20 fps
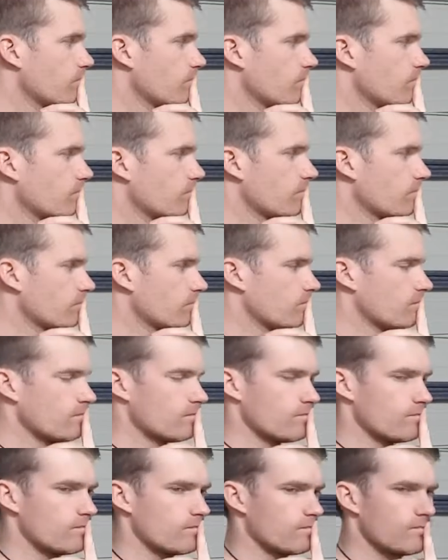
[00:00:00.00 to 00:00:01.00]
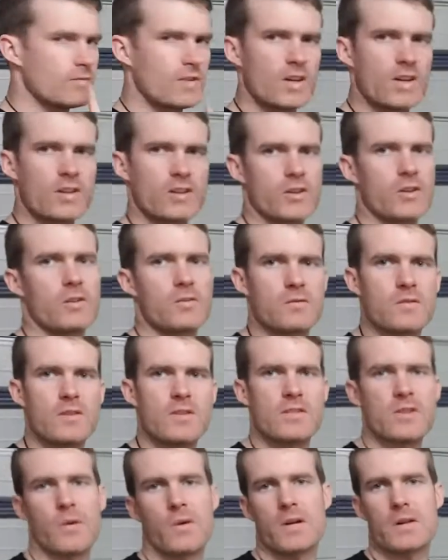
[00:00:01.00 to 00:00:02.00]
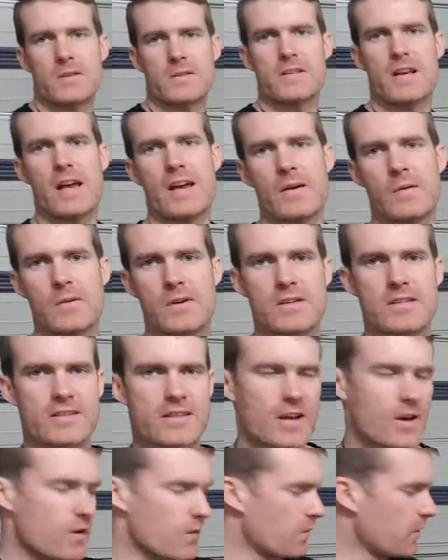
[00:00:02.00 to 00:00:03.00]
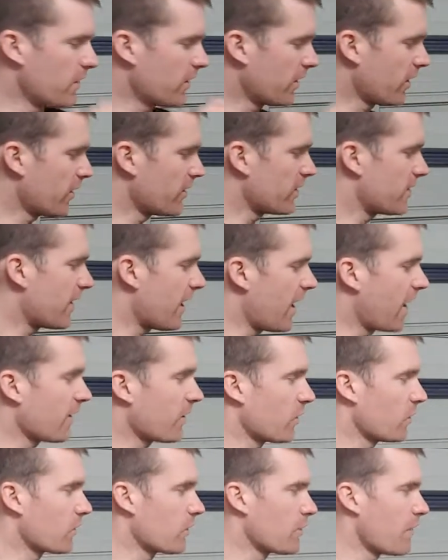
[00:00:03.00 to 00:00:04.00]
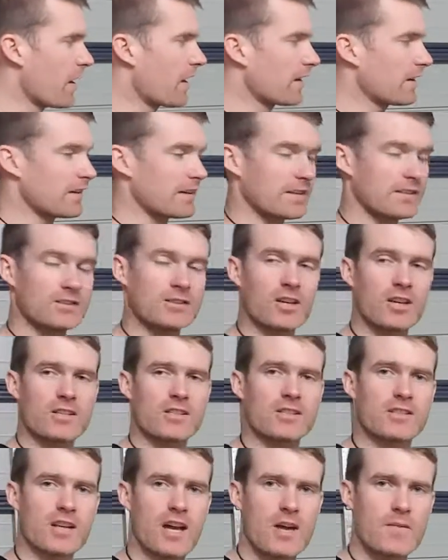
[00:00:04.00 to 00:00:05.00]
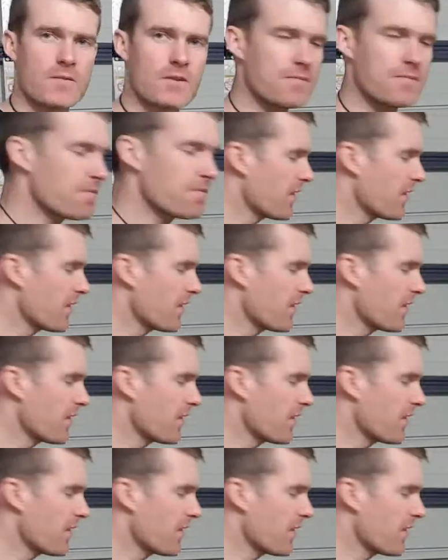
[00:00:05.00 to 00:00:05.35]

go. Cool. So what I was saying was, when it goes down, it automatically starts a timer,